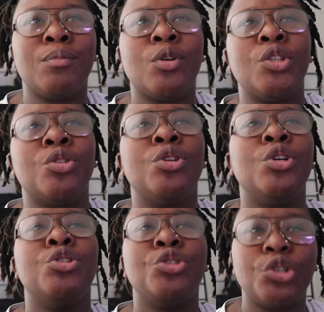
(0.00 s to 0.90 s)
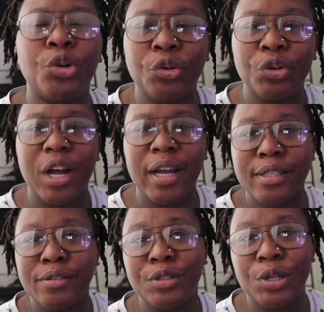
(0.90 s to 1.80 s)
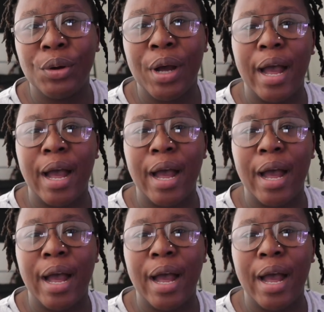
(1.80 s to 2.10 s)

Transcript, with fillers: I'm gonna show you guys, even though